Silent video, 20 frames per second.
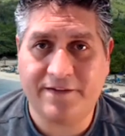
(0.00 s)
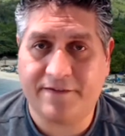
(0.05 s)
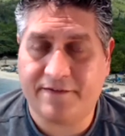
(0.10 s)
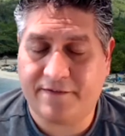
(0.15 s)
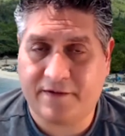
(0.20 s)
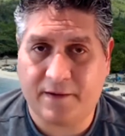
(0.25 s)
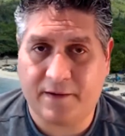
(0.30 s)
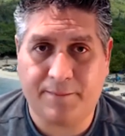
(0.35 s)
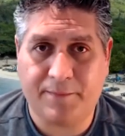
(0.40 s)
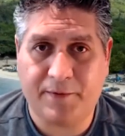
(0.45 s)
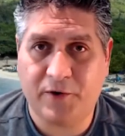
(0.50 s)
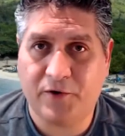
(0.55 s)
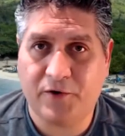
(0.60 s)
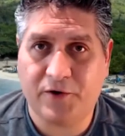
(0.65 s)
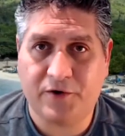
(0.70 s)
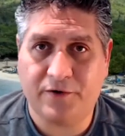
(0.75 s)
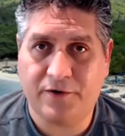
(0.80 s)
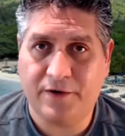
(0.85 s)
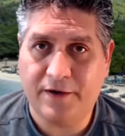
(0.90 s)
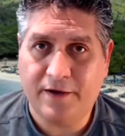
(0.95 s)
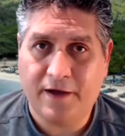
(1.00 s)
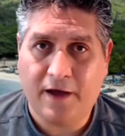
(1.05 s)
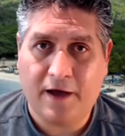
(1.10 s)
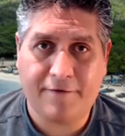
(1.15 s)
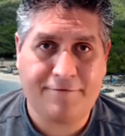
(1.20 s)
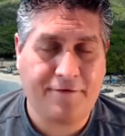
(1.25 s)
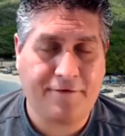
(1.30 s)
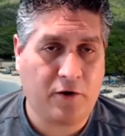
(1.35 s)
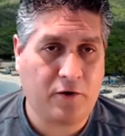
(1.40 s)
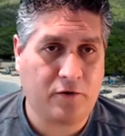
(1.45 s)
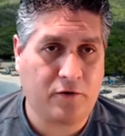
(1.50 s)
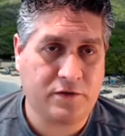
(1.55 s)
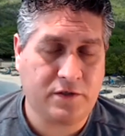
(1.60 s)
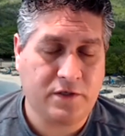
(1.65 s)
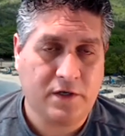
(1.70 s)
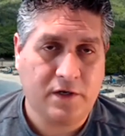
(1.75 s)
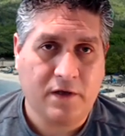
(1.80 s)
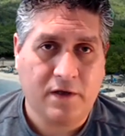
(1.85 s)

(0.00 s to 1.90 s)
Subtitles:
is a computer, a phone,